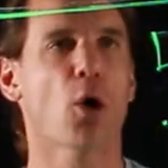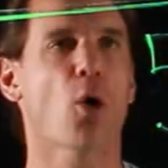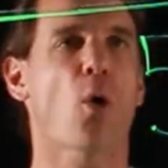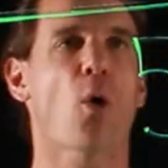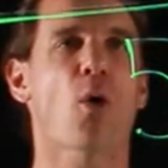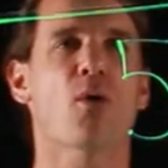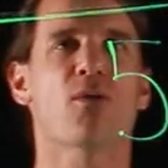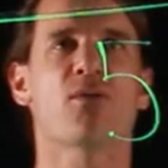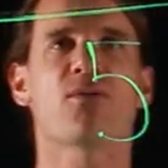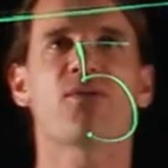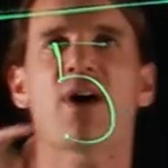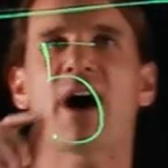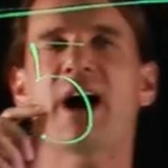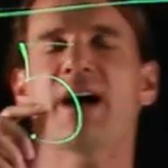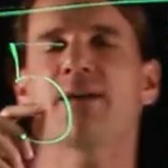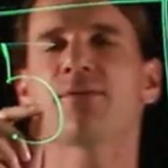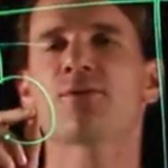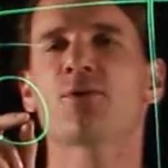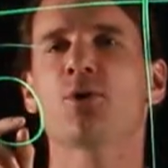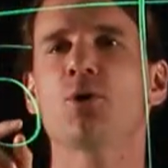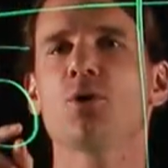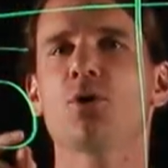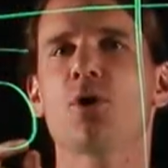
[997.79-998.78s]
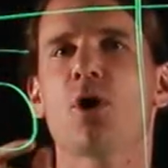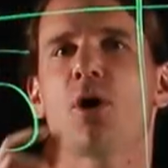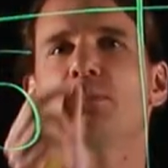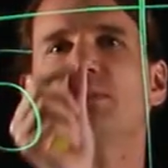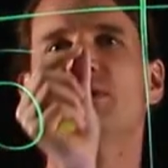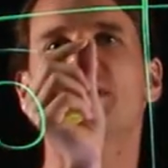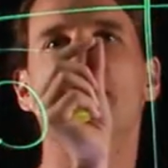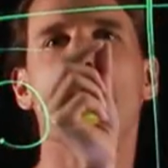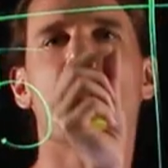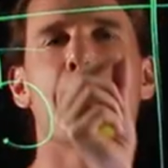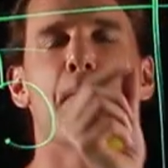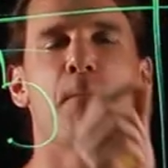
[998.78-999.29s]
or 5
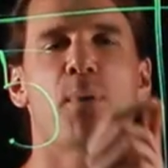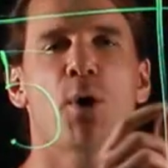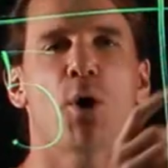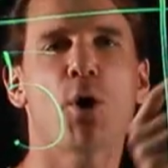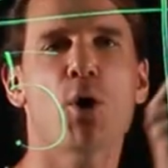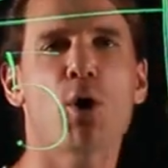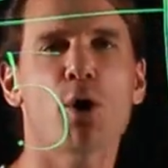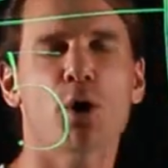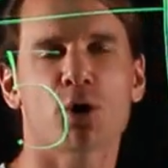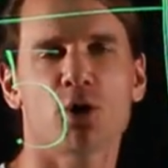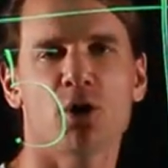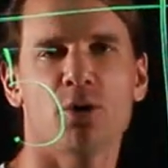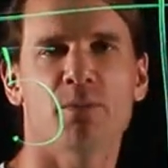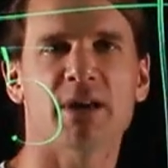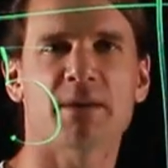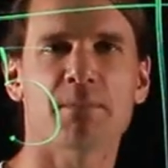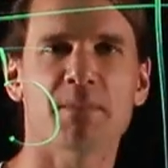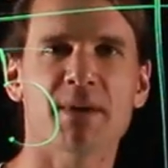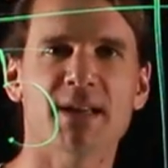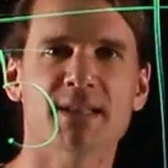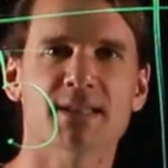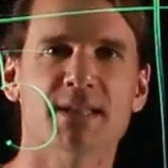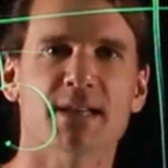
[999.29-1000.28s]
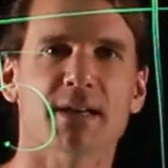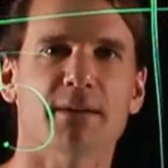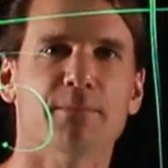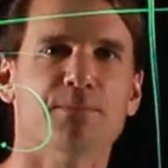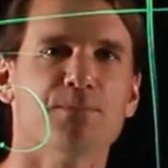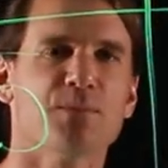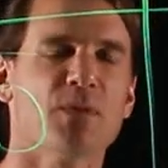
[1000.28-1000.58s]
coulombs per cubic meter.